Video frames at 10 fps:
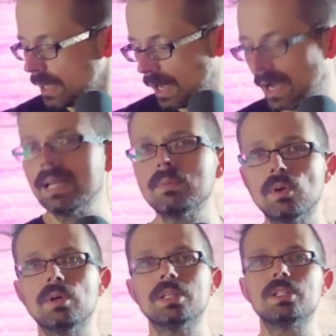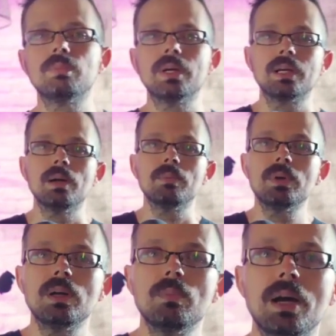I am going to pick up
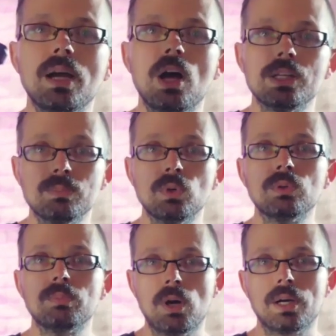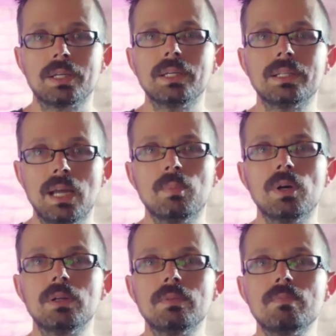my Osmo Pocket camera.